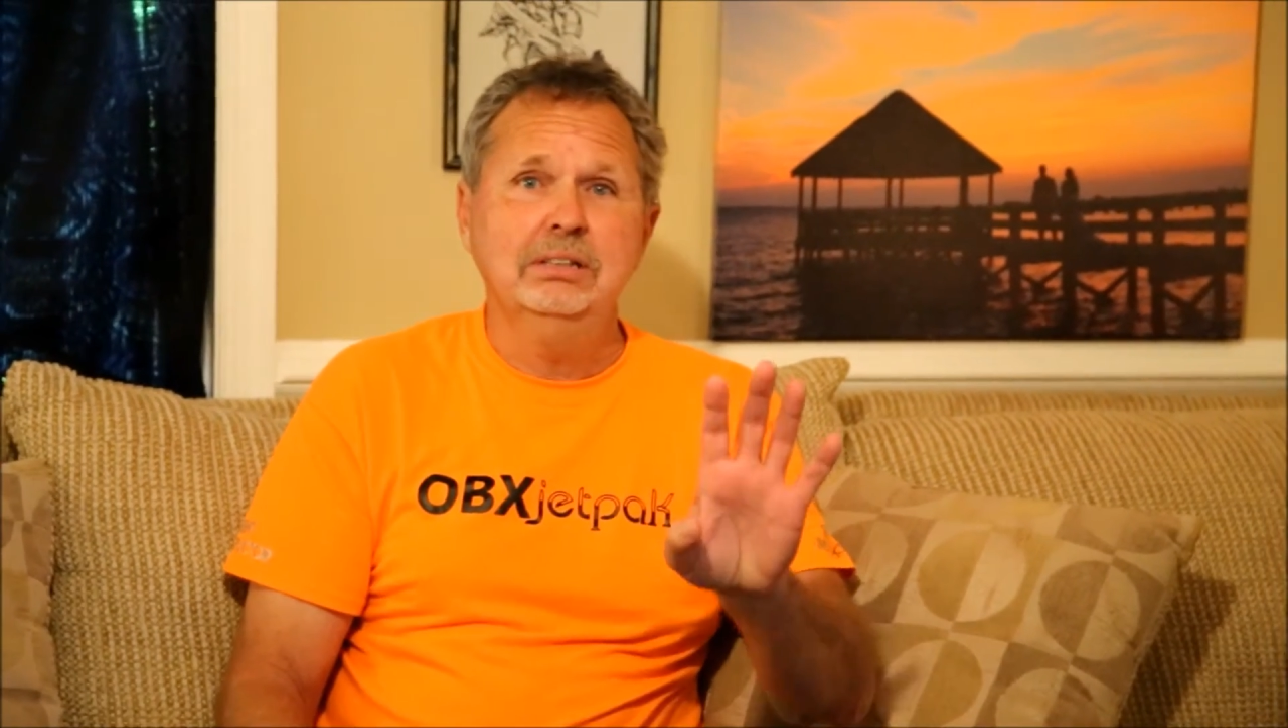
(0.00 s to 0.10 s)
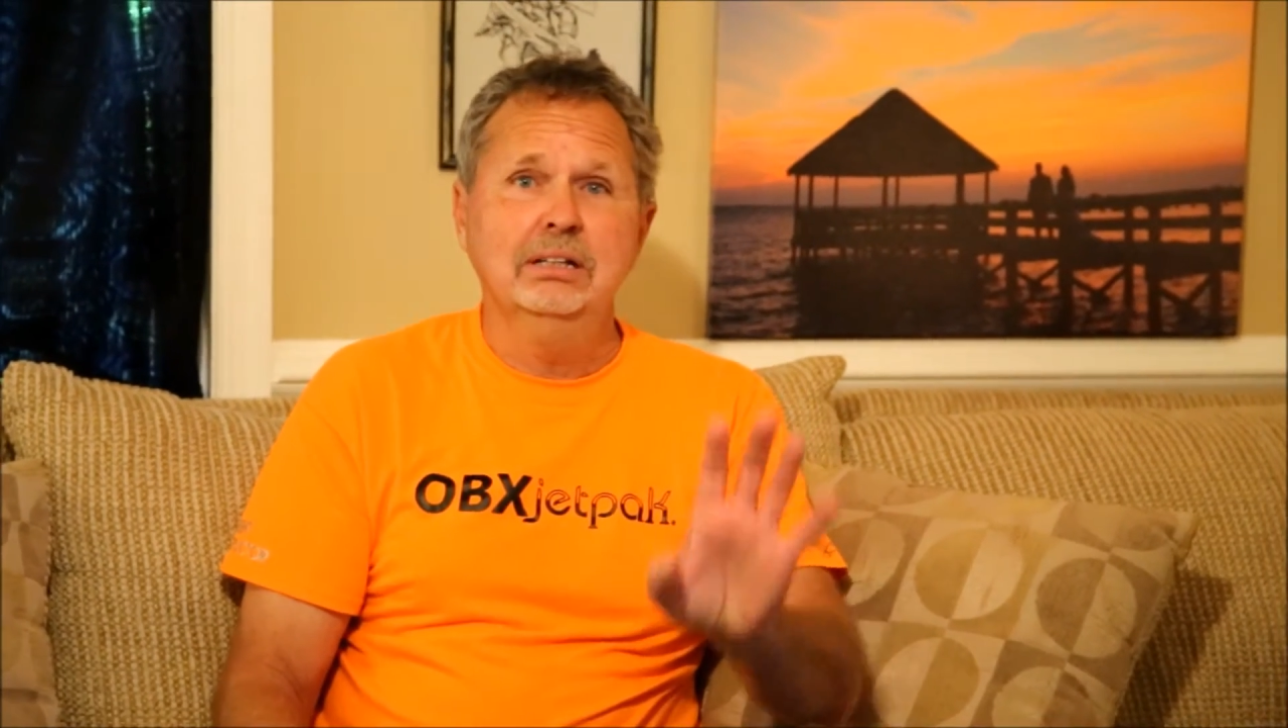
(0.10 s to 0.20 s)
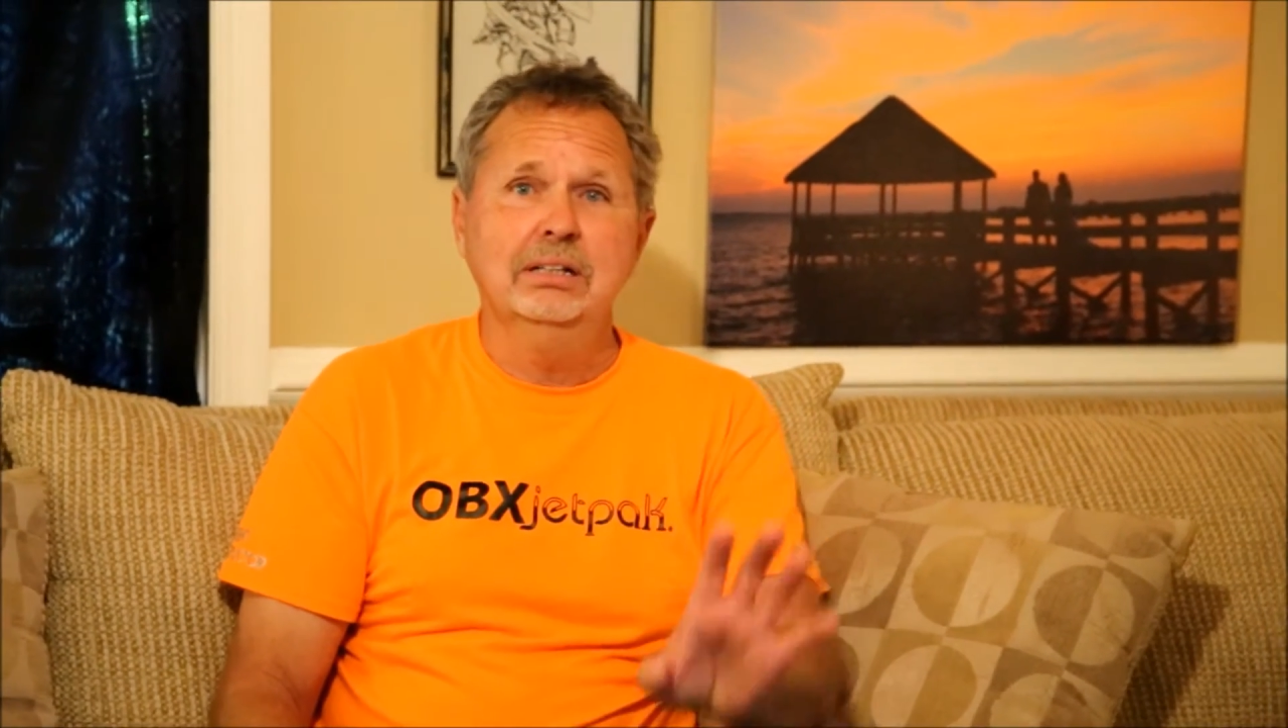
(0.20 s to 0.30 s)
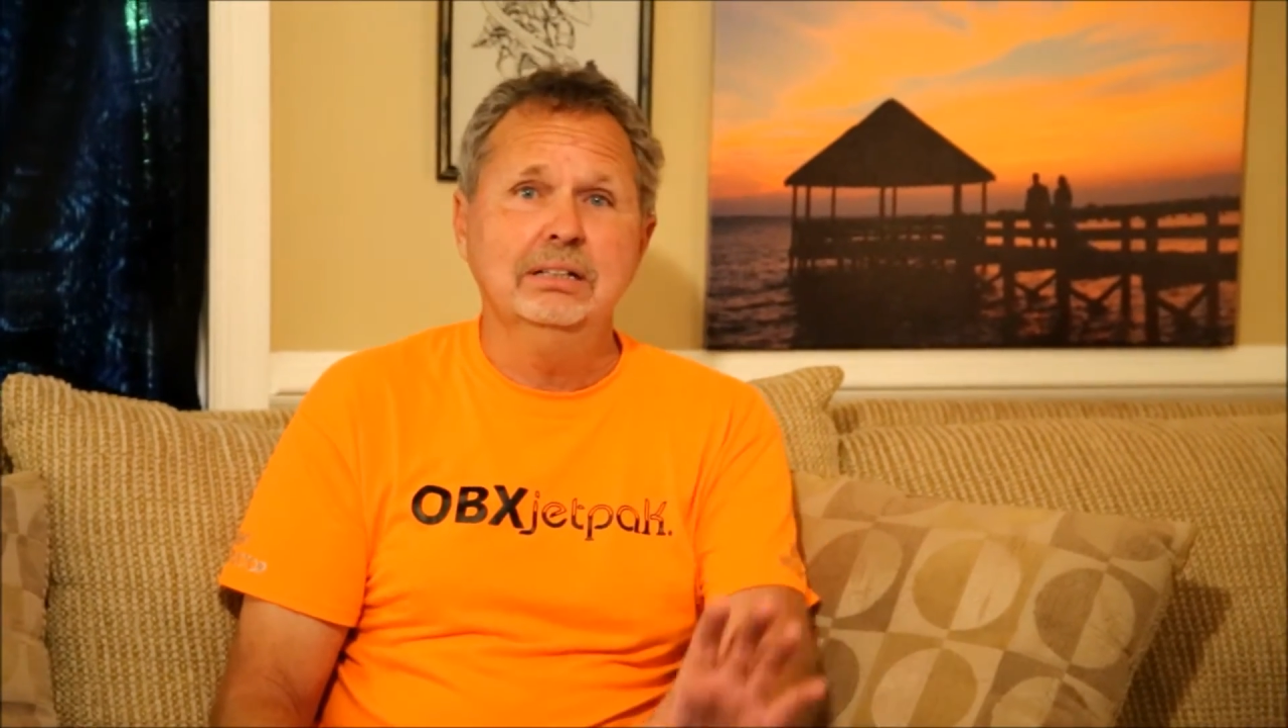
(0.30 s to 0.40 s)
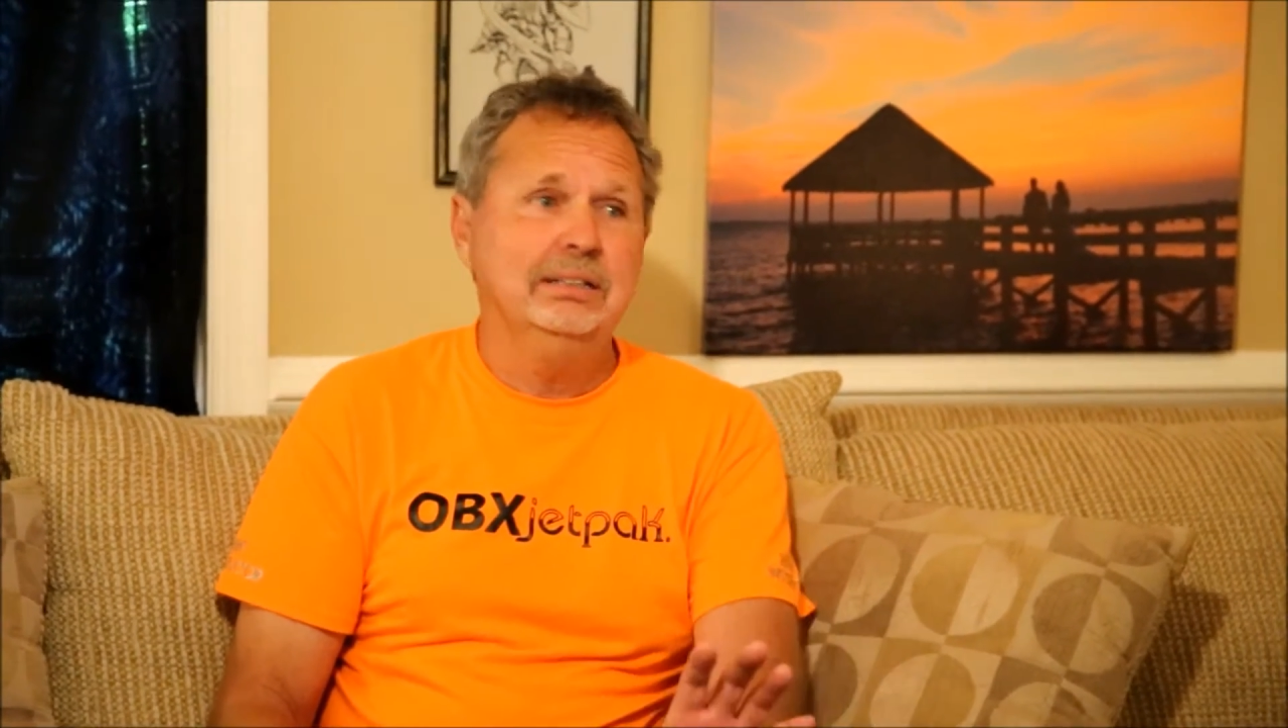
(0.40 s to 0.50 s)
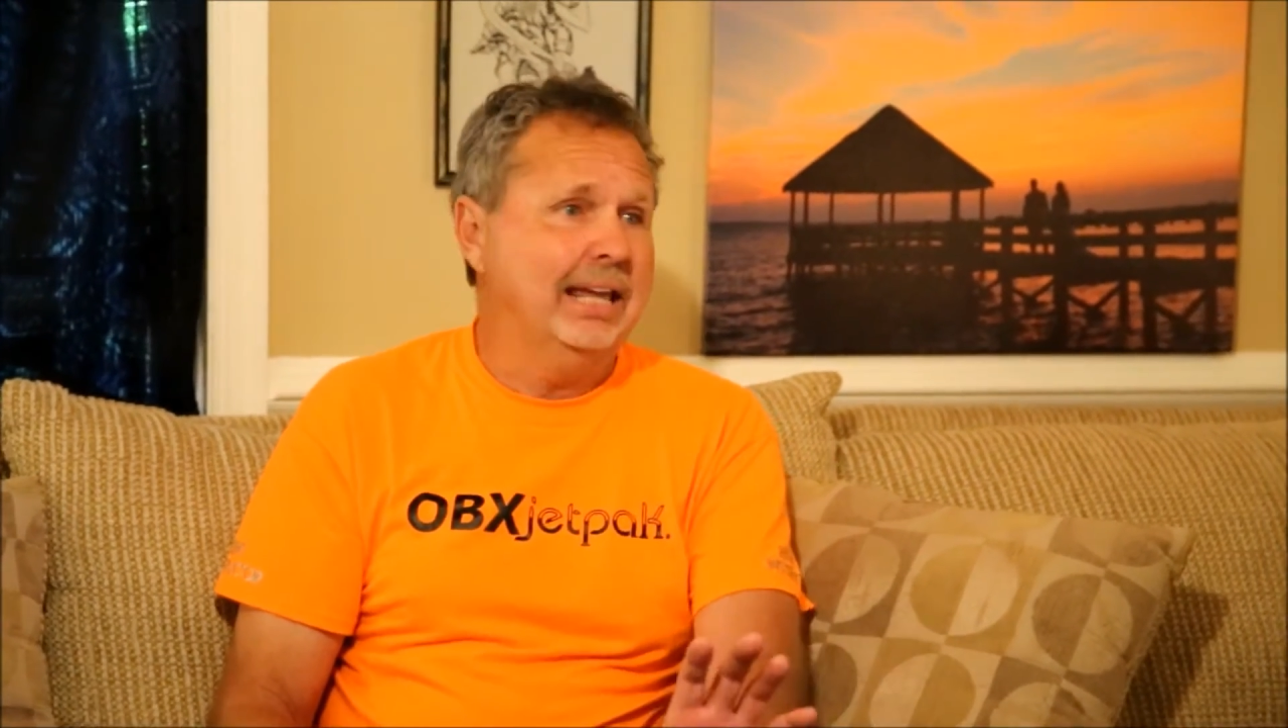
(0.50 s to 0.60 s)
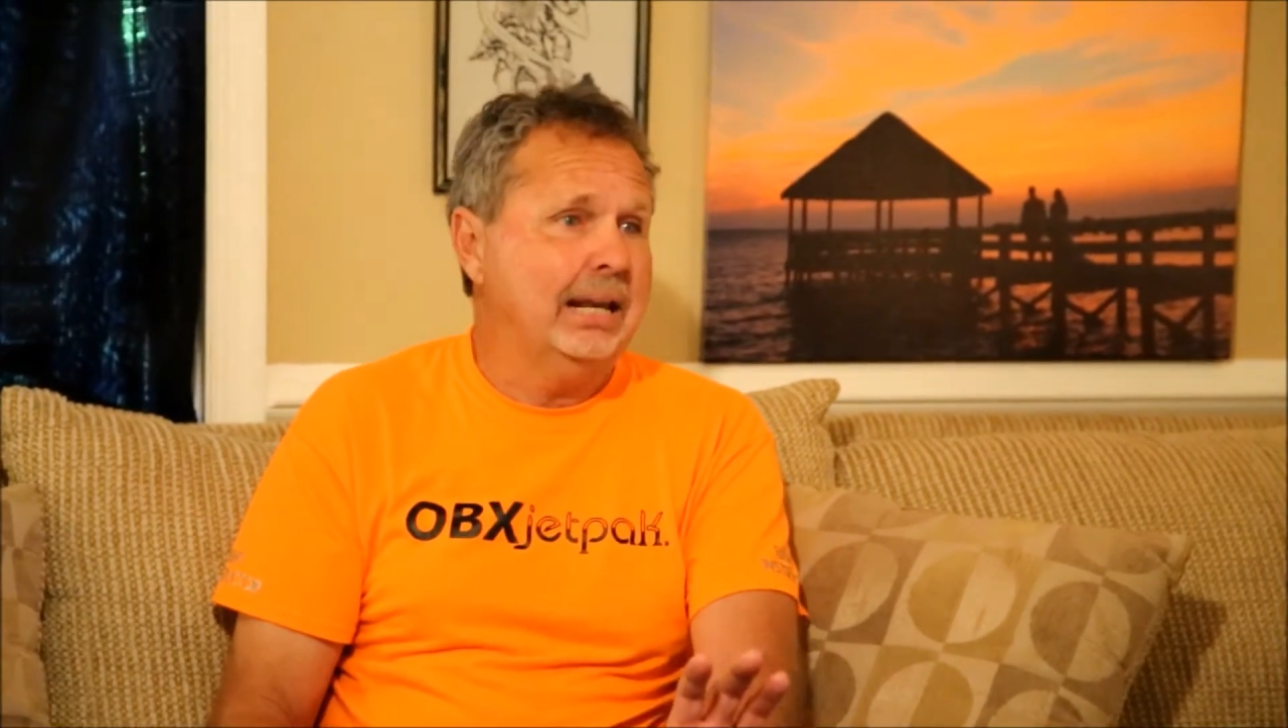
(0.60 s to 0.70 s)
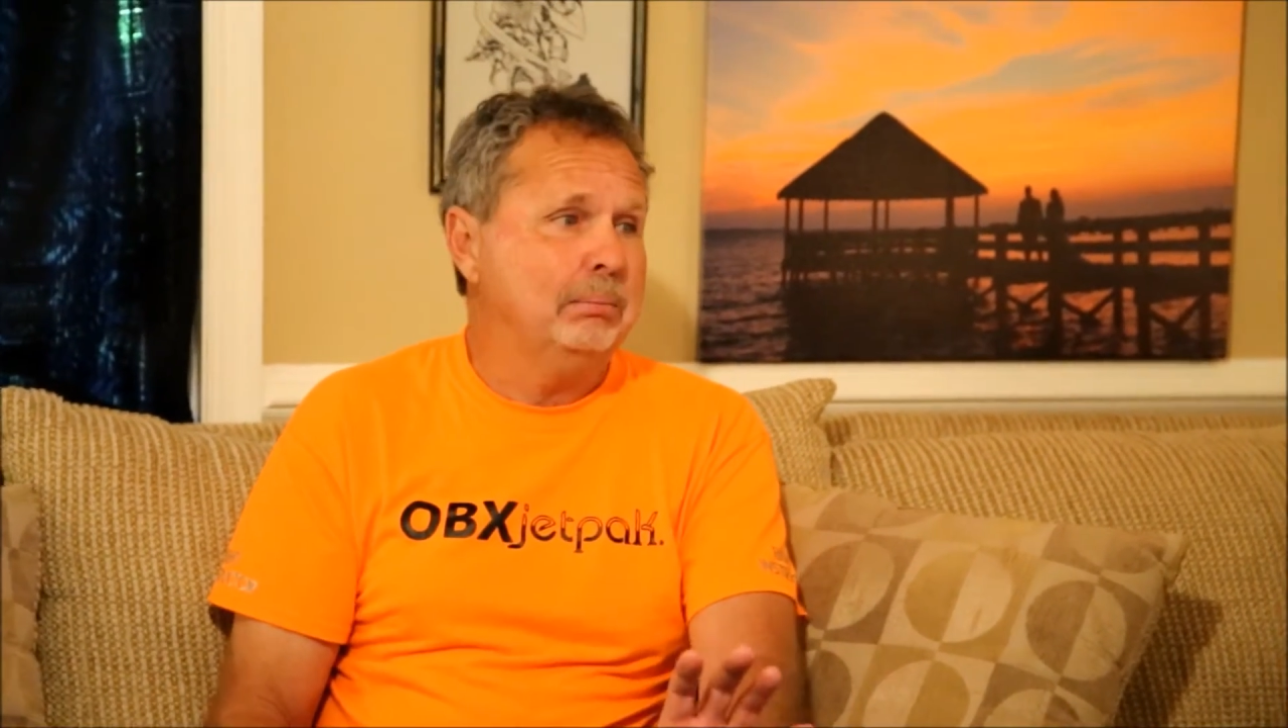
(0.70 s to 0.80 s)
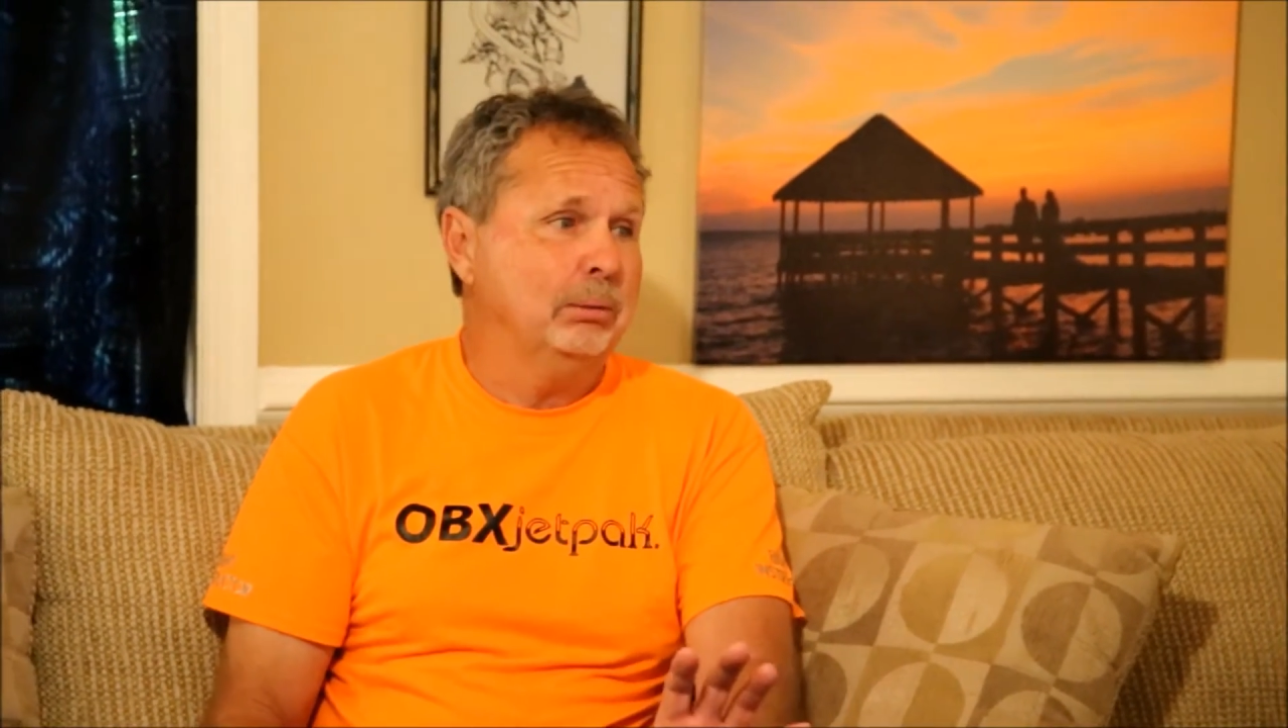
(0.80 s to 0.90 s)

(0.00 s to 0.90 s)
Danny